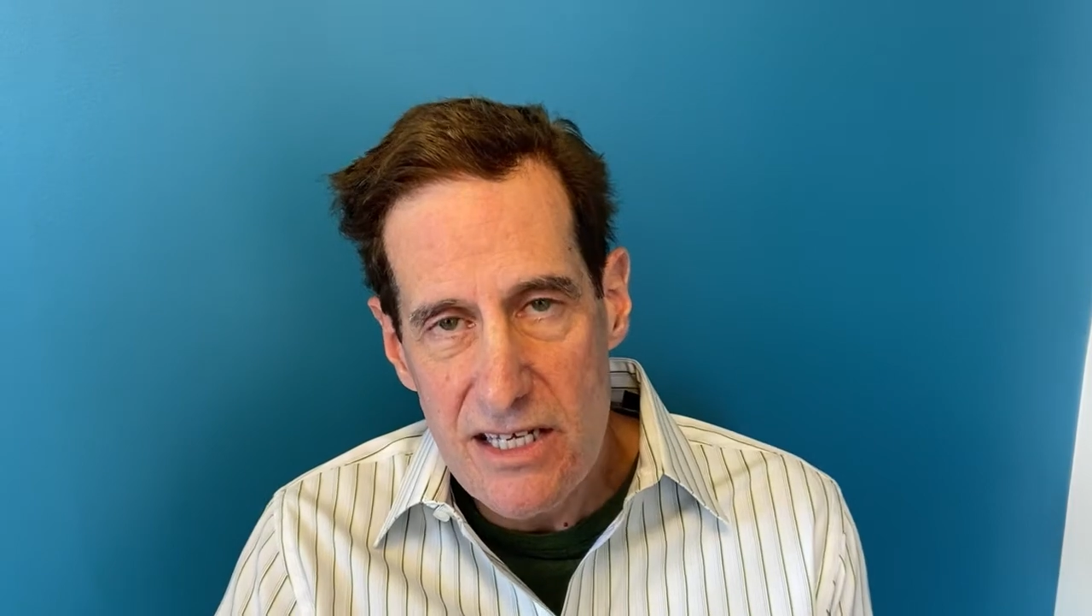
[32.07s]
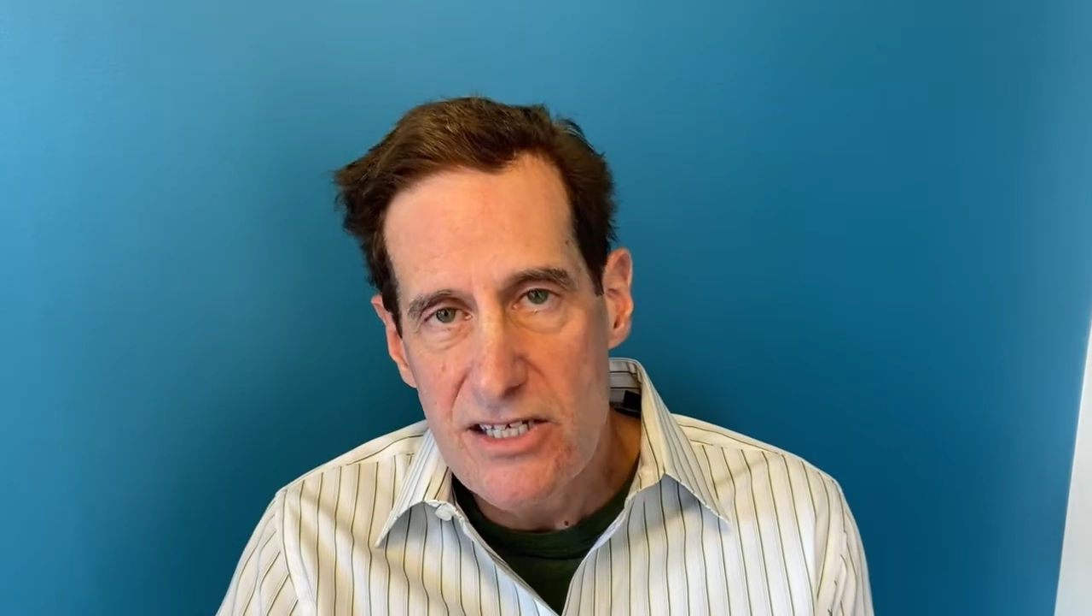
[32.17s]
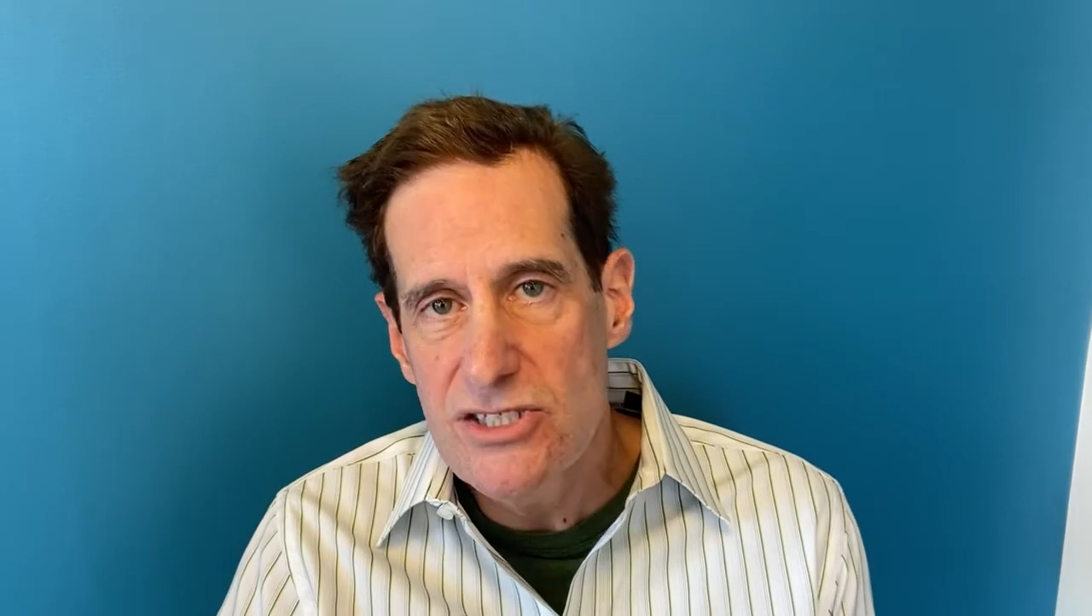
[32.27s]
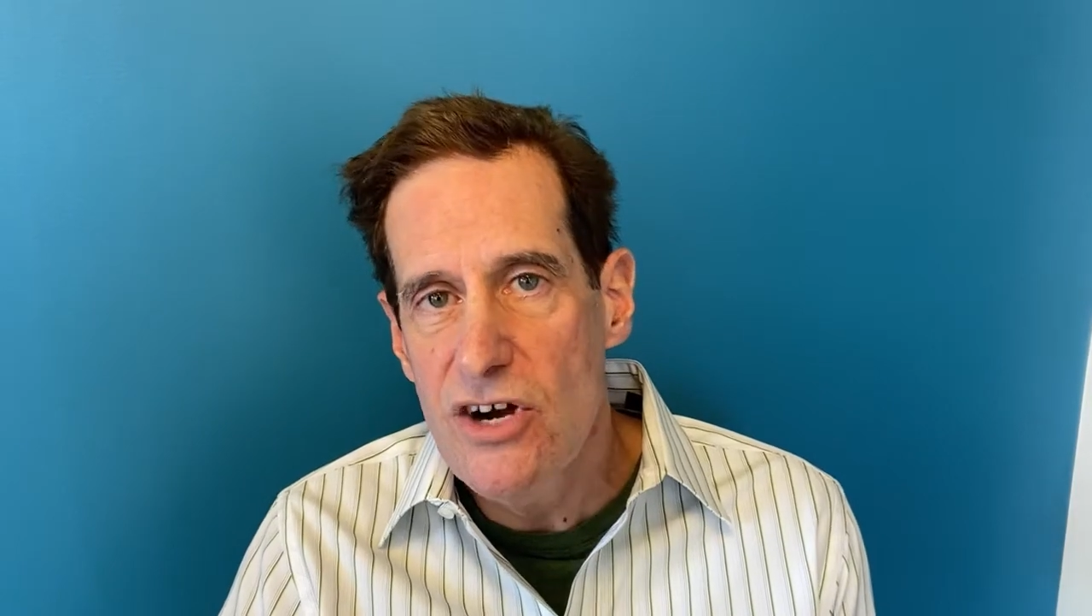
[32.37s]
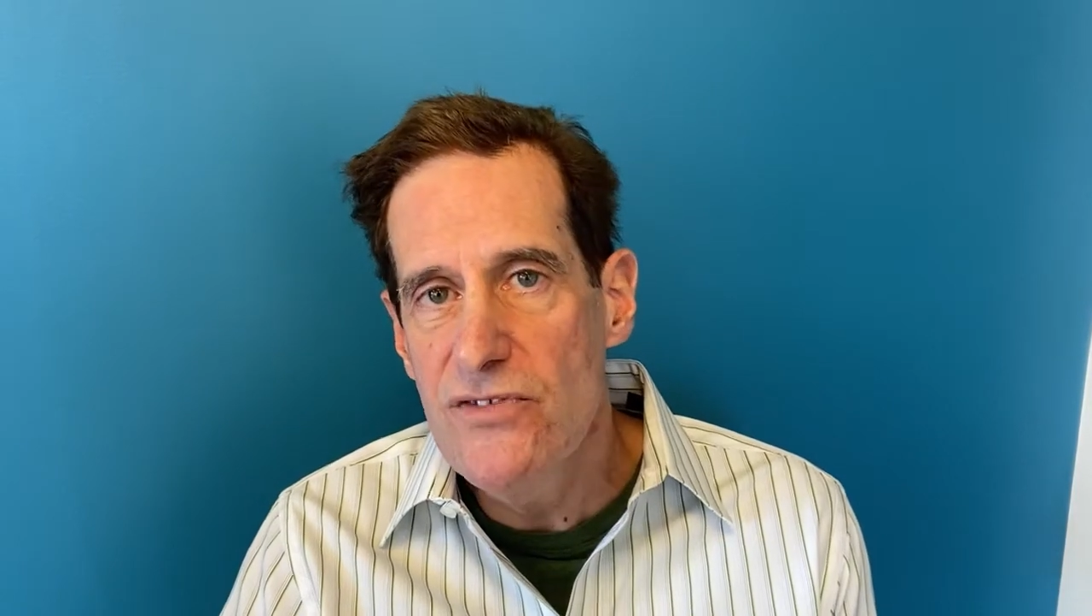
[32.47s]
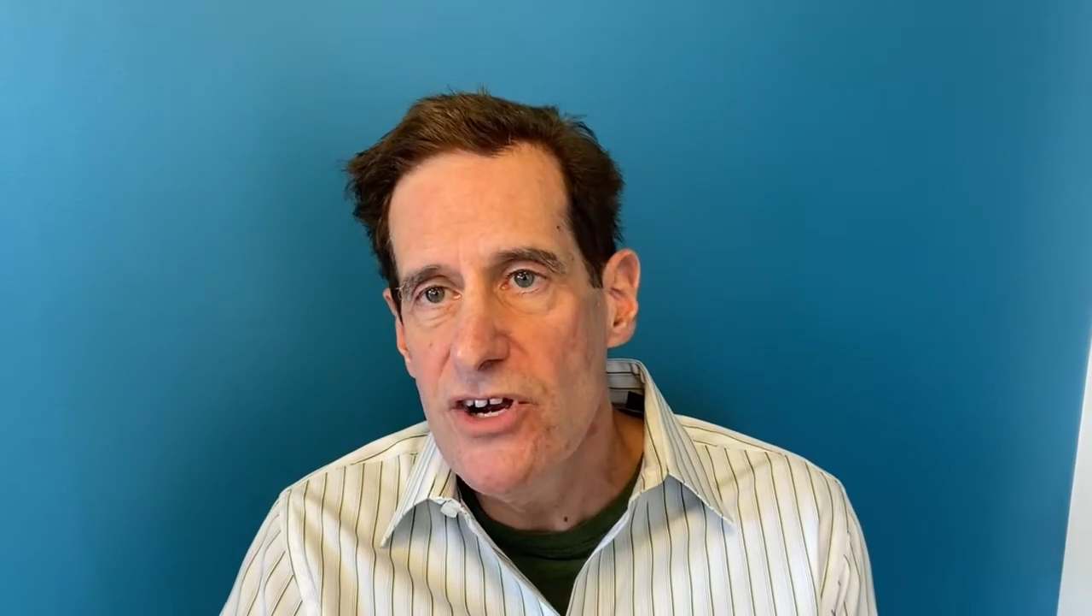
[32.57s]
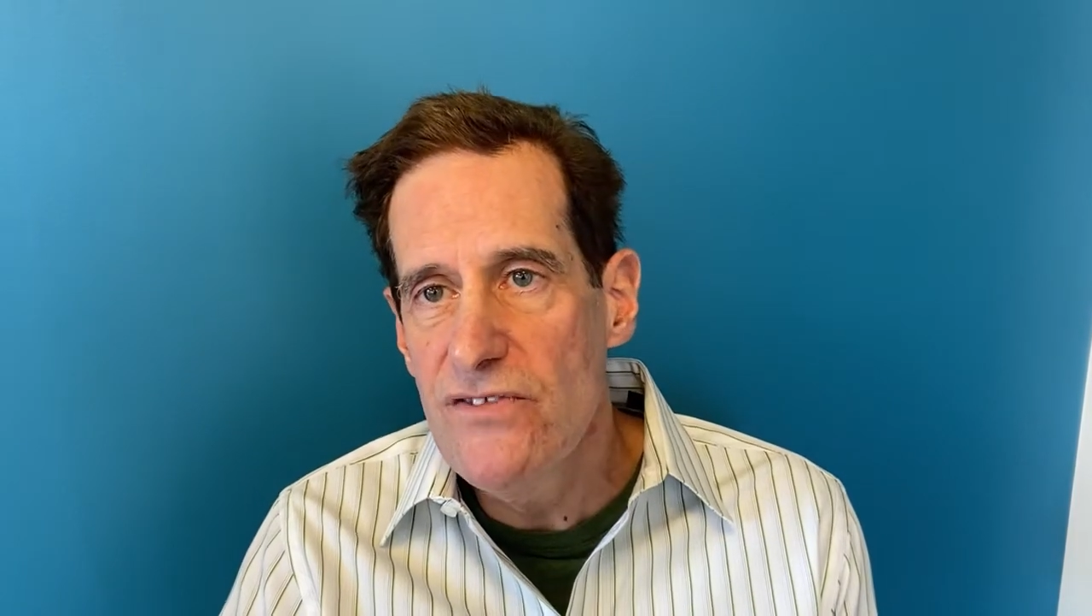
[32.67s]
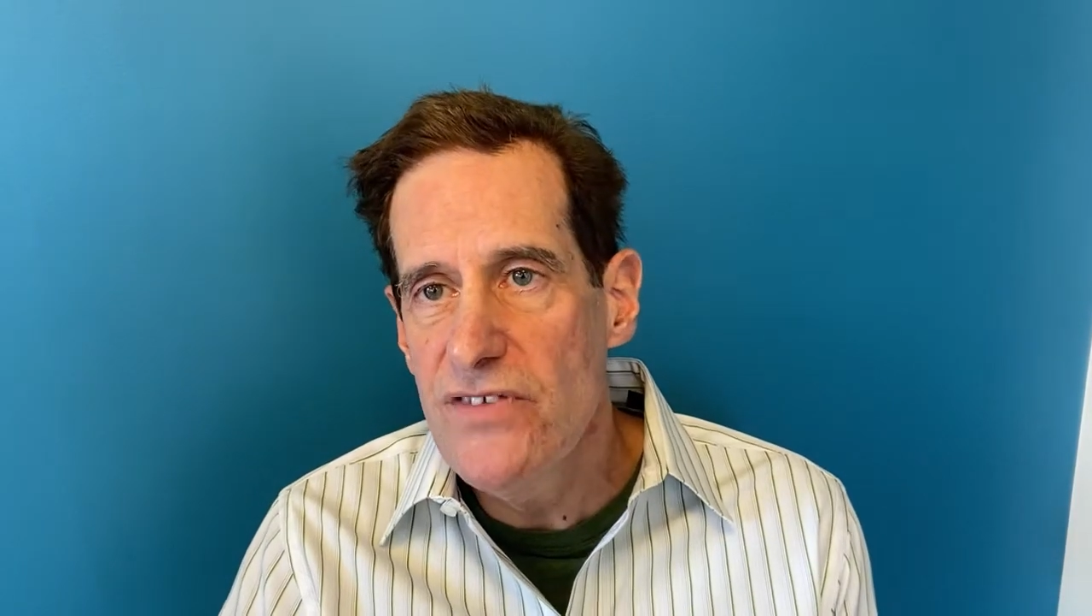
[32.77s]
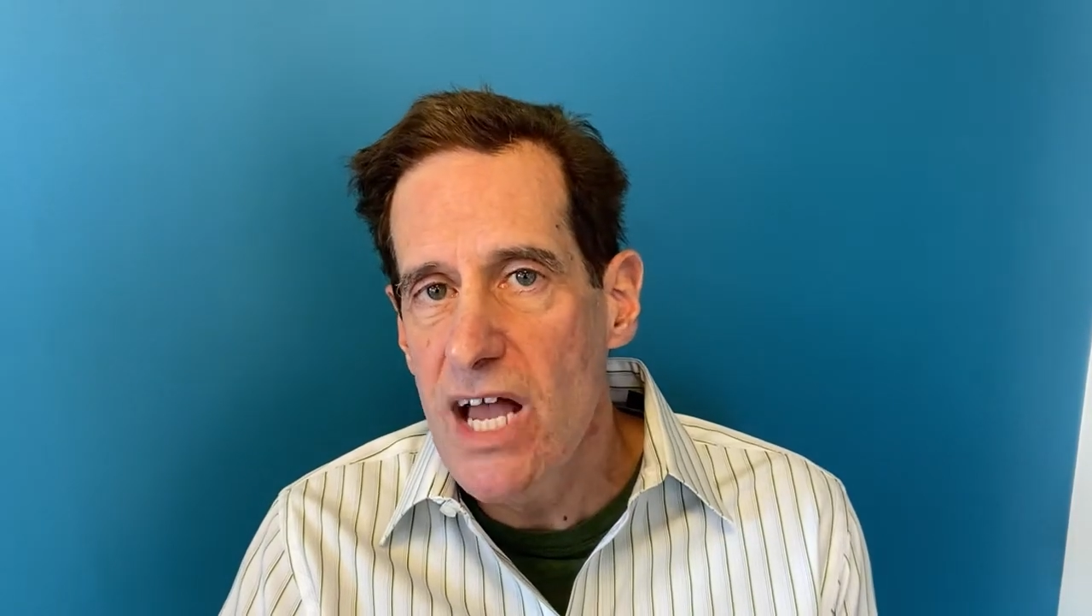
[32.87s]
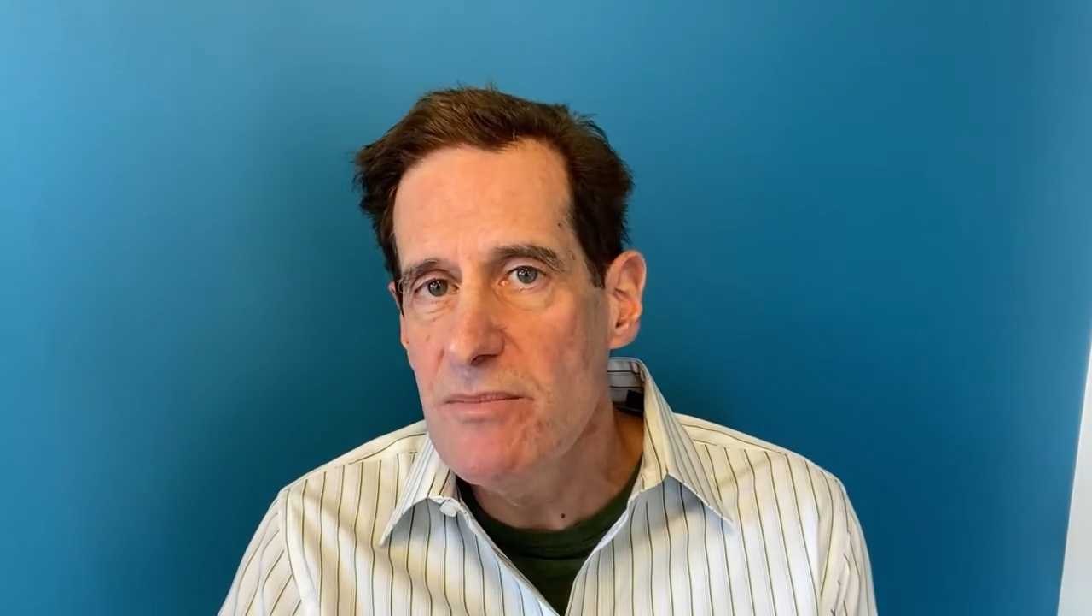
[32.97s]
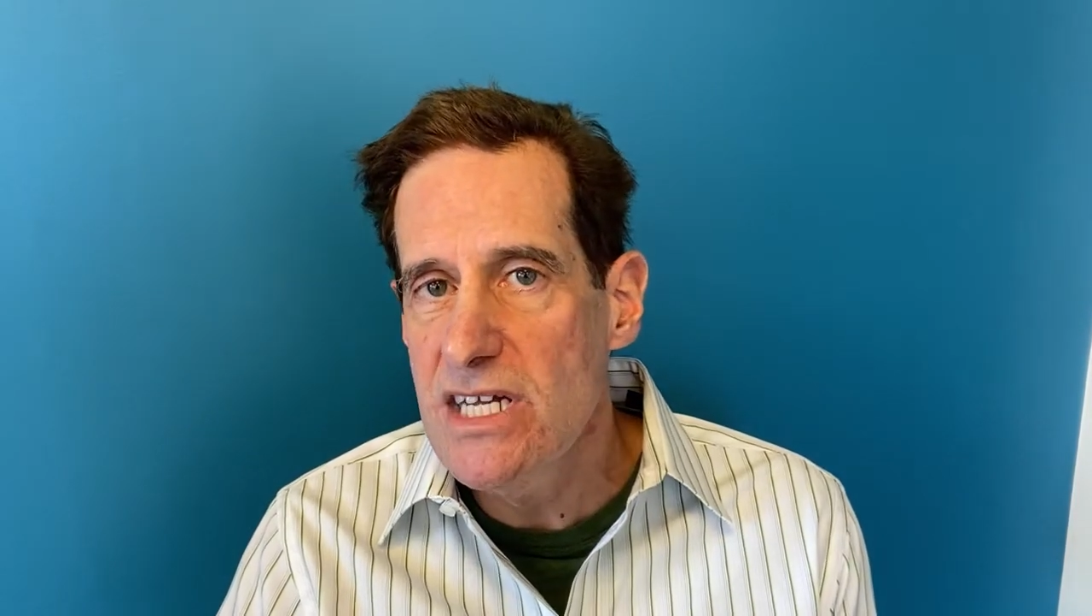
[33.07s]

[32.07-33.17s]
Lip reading: So if you're a family